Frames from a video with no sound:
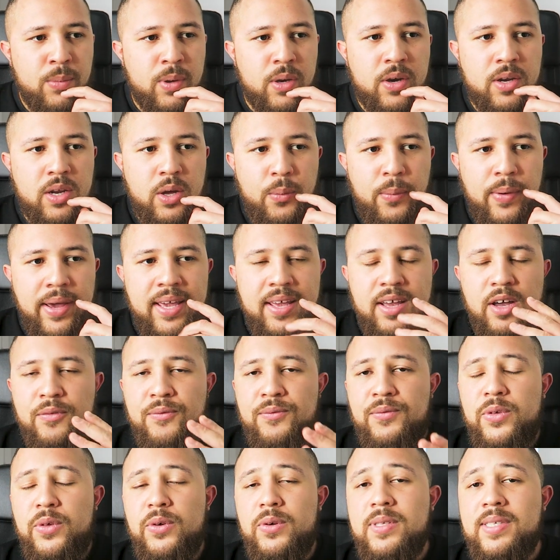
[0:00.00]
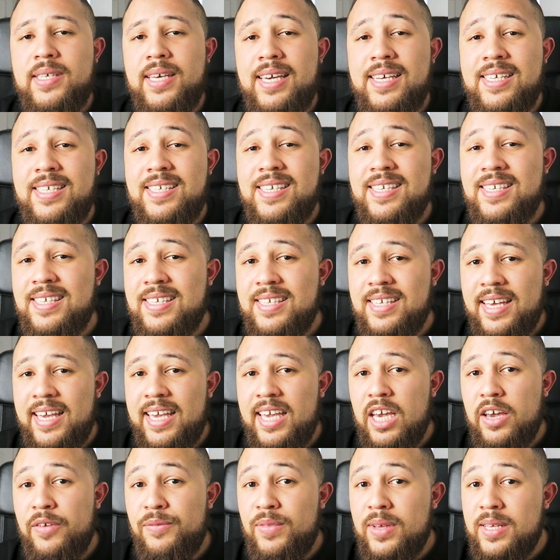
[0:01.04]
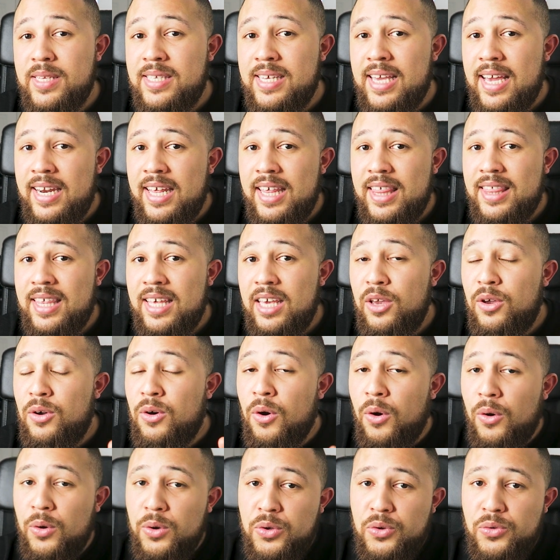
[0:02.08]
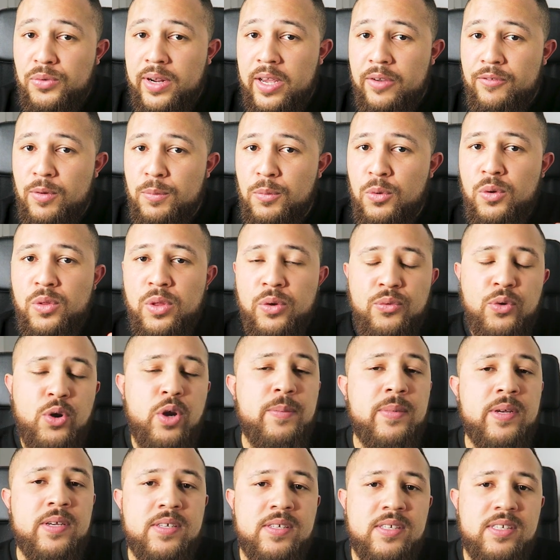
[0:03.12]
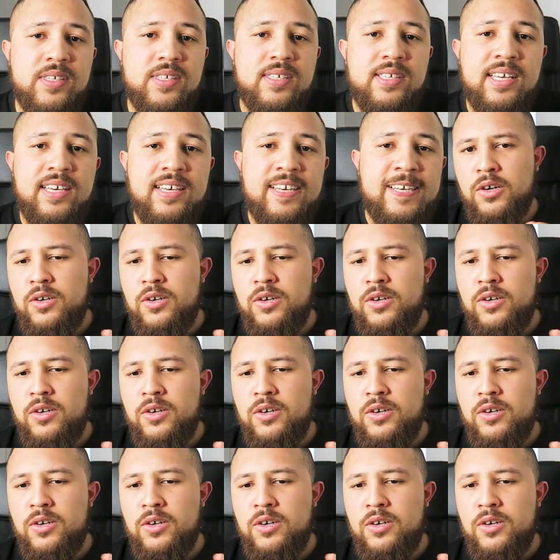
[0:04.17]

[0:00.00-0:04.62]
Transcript: We're going to wait a few days to see if there's anything concrete from all the rumours.